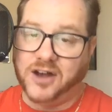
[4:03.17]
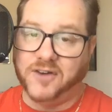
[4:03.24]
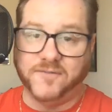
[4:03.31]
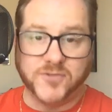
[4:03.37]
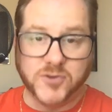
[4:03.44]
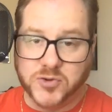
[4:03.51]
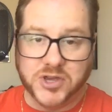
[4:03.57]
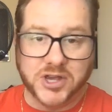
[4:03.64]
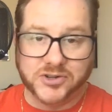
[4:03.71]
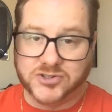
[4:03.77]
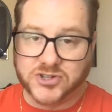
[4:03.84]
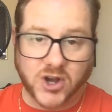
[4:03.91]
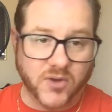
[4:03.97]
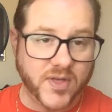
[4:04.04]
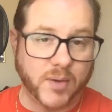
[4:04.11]
a few years
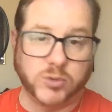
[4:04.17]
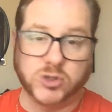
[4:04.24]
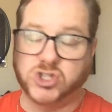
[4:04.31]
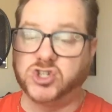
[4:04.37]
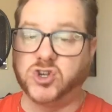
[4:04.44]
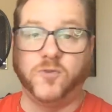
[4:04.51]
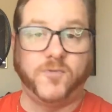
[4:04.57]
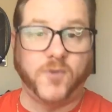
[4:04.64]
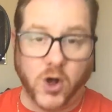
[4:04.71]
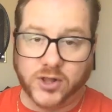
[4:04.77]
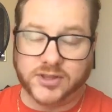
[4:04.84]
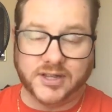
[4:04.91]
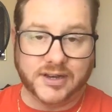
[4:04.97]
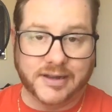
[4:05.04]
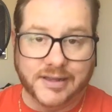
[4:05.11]
ago that was so
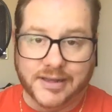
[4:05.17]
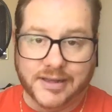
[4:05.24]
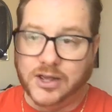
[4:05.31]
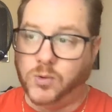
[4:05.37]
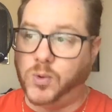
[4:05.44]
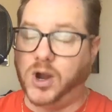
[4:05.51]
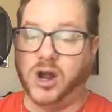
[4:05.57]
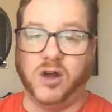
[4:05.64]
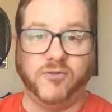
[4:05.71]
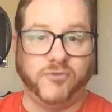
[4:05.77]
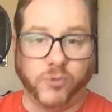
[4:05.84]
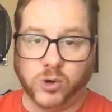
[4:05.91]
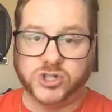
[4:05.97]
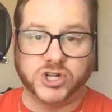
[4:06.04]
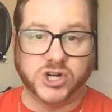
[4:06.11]
vaunted, where
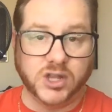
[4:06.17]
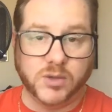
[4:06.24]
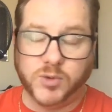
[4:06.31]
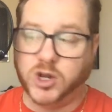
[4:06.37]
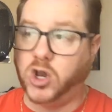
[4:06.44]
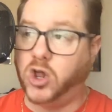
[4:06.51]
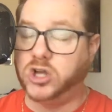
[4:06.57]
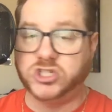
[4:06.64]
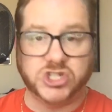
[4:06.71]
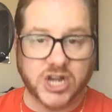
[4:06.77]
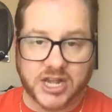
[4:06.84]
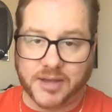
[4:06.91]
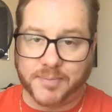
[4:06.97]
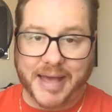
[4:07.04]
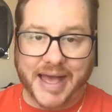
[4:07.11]
unfortunately we lost
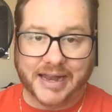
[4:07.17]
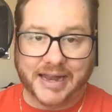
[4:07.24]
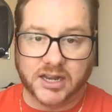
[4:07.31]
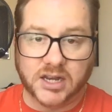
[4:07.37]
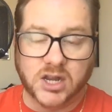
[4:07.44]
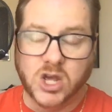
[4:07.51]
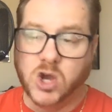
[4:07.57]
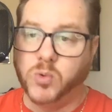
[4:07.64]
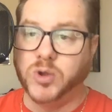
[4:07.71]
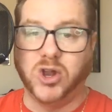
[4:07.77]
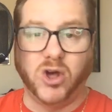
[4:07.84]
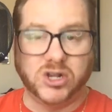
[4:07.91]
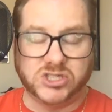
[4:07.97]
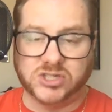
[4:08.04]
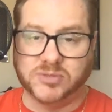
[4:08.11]
Jacob Allen, we
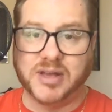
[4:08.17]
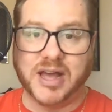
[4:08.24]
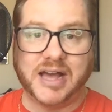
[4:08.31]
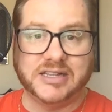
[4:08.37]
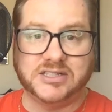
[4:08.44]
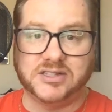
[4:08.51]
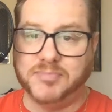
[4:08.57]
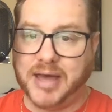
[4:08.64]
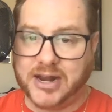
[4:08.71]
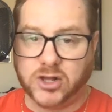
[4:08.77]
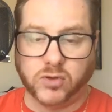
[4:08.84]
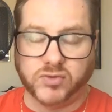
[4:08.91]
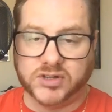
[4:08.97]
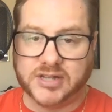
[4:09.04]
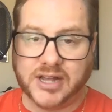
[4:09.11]
lost some guys to
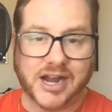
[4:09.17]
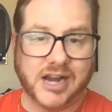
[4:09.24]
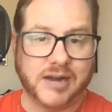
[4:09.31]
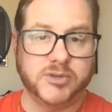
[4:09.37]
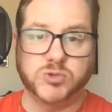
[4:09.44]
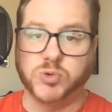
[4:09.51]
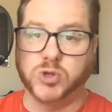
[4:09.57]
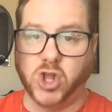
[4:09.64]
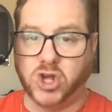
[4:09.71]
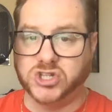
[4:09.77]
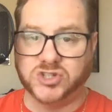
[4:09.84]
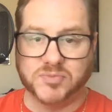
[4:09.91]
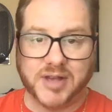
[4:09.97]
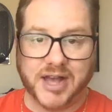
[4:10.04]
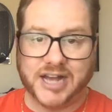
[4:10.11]
medical retirements, we
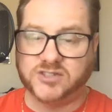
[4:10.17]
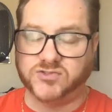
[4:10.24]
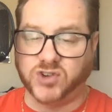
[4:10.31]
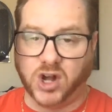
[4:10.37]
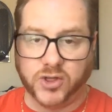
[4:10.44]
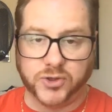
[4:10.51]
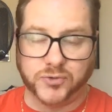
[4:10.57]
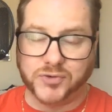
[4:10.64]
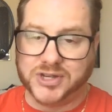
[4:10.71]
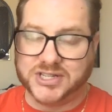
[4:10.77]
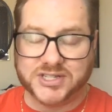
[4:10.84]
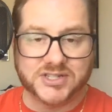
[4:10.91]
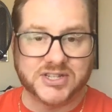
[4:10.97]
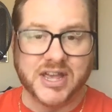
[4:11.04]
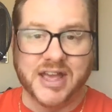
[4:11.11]
lost some guys for other
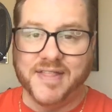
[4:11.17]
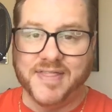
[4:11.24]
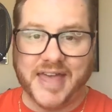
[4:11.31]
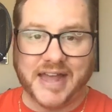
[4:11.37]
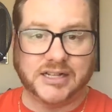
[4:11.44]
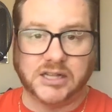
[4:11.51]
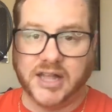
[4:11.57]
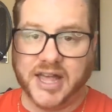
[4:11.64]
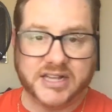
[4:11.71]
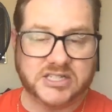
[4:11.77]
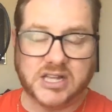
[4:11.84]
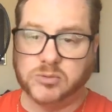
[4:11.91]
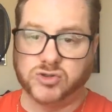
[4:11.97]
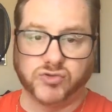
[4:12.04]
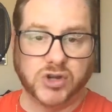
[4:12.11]
reasons, that class
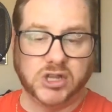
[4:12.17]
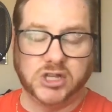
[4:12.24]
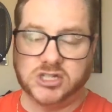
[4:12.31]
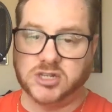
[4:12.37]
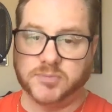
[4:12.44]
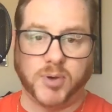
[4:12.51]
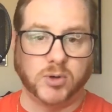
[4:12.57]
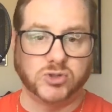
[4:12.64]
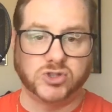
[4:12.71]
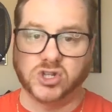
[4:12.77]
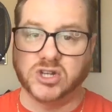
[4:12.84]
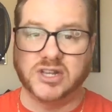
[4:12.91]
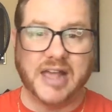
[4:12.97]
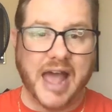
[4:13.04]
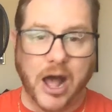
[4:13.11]
that was really supposed
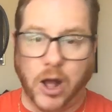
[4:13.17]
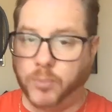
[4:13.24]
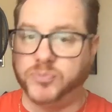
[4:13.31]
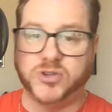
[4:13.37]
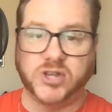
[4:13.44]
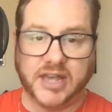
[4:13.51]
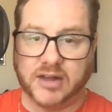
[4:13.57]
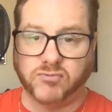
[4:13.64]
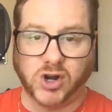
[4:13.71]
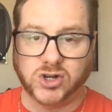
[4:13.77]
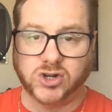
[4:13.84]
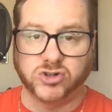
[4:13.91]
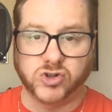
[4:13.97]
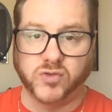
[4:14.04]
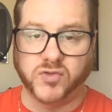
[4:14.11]
to help to get
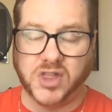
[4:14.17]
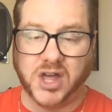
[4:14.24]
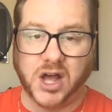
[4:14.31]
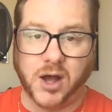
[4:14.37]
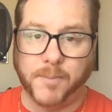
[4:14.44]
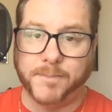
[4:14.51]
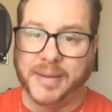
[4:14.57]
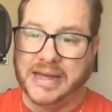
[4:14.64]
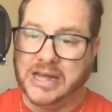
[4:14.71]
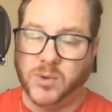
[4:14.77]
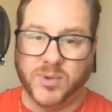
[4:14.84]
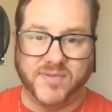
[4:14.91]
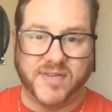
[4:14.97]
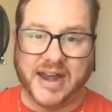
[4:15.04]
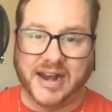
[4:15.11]
Rutgers over the hump,
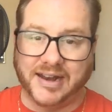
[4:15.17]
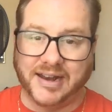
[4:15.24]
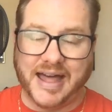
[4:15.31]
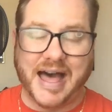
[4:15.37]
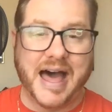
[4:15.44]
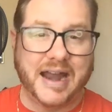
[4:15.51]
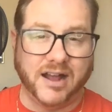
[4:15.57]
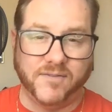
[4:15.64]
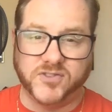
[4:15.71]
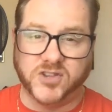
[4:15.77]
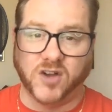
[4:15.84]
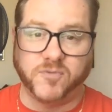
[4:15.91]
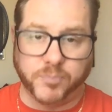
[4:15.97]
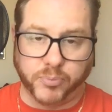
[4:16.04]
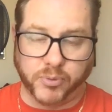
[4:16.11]
we've had a lot of
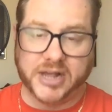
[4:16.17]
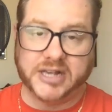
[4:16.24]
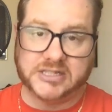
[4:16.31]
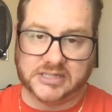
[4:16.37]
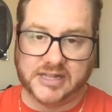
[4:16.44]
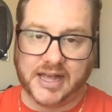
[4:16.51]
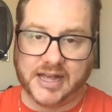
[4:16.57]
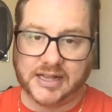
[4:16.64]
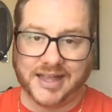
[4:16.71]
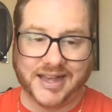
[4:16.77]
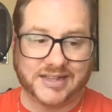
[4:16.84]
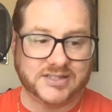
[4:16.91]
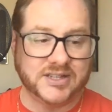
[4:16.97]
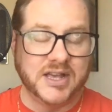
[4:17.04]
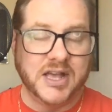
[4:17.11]
tough breaks in that
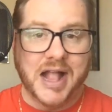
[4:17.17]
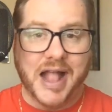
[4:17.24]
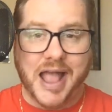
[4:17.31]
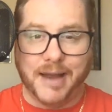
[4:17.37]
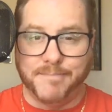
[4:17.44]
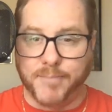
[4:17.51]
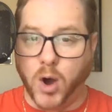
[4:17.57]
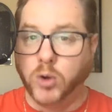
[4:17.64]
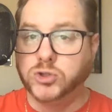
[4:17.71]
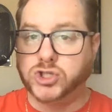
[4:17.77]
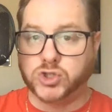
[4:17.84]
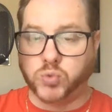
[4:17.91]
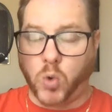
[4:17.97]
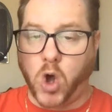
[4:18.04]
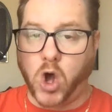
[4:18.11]
class. And
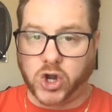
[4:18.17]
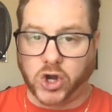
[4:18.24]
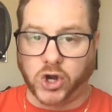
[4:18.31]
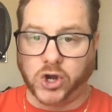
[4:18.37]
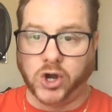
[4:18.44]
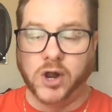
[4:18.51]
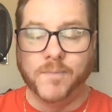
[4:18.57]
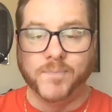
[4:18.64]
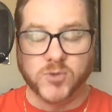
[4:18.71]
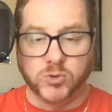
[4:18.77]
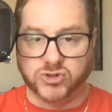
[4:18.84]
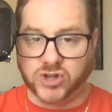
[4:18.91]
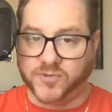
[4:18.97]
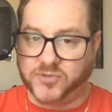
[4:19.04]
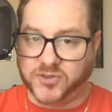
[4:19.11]
Moses Walker, who
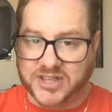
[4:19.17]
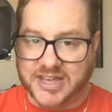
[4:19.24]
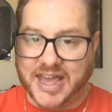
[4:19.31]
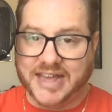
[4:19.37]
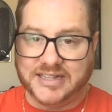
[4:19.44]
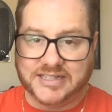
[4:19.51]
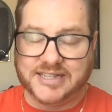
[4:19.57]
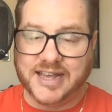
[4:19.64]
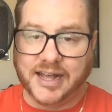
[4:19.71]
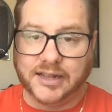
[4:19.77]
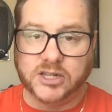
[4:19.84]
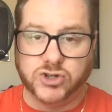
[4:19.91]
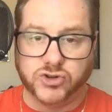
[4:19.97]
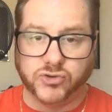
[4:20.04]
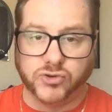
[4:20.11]
suffered the
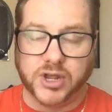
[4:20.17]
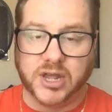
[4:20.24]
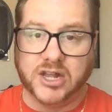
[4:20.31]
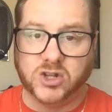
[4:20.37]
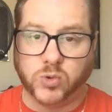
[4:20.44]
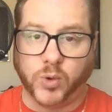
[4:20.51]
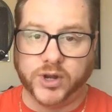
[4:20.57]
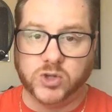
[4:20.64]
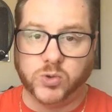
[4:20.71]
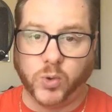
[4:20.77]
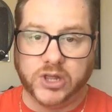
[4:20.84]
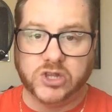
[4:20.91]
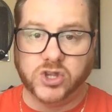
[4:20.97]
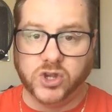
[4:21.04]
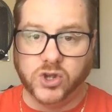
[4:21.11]
ACL injury in
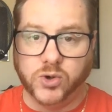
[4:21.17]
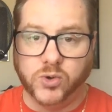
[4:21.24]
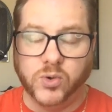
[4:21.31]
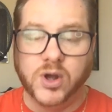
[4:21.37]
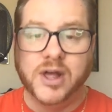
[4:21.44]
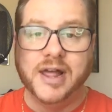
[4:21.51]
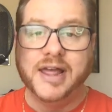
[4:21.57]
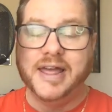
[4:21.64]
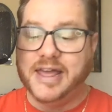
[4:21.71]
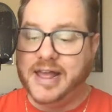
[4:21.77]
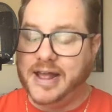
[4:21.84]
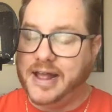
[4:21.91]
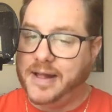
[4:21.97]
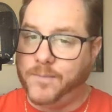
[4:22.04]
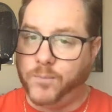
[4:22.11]
2022,
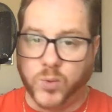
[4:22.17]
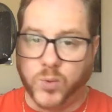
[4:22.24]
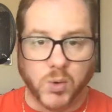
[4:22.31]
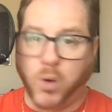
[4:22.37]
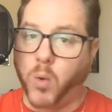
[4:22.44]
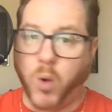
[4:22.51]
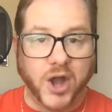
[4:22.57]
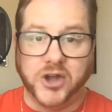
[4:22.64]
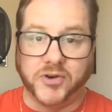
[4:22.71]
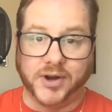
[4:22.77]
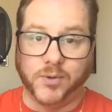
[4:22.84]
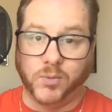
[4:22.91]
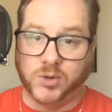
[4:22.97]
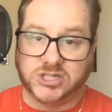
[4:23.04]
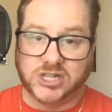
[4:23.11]
we were wondering
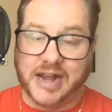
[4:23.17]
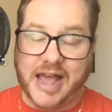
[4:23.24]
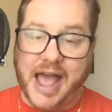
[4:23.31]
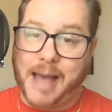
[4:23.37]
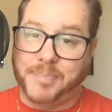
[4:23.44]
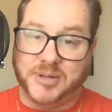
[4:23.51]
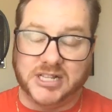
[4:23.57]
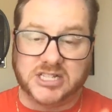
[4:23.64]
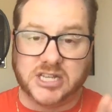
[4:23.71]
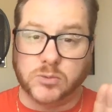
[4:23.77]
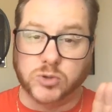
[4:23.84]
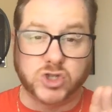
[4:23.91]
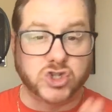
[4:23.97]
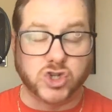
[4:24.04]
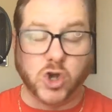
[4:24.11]
what's going to happen. This kid
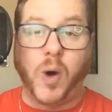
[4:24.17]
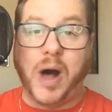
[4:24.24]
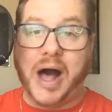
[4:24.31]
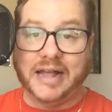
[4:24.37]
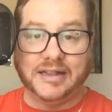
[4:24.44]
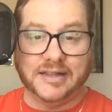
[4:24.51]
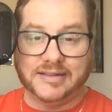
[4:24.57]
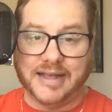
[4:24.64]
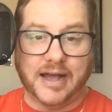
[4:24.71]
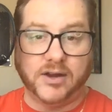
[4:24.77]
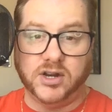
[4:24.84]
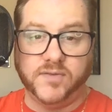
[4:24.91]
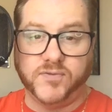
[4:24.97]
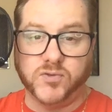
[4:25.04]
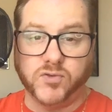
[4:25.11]
was so highly
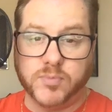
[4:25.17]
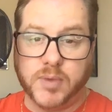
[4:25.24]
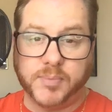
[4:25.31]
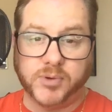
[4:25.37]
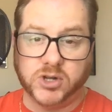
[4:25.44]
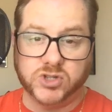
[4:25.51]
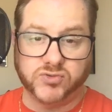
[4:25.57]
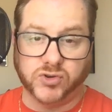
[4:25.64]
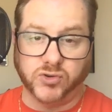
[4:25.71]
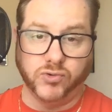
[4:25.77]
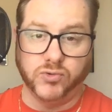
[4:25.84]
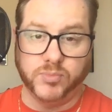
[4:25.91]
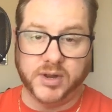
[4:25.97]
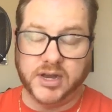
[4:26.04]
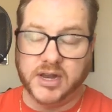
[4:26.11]
touted, if you remember his
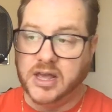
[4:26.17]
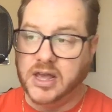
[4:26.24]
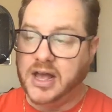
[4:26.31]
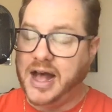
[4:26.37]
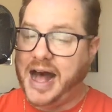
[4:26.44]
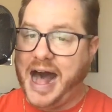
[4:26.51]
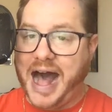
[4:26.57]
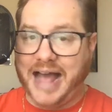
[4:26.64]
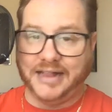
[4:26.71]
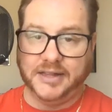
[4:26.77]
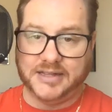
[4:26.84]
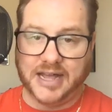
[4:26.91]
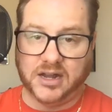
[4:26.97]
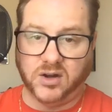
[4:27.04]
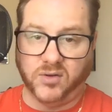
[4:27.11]
recruitment, highly
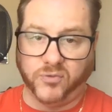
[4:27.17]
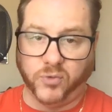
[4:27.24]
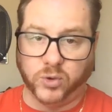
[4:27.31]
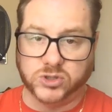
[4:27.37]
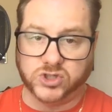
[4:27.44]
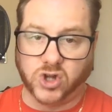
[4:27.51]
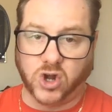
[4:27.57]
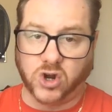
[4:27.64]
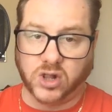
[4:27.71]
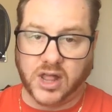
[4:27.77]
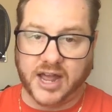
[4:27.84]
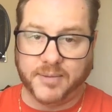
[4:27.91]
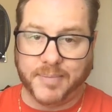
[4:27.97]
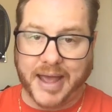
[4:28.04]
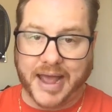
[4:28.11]
touted 4-star
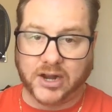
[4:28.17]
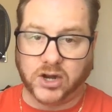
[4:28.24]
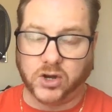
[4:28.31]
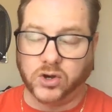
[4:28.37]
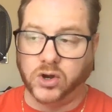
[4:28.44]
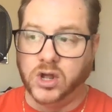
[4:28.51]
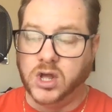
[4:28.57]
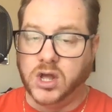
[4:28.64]
linebacker,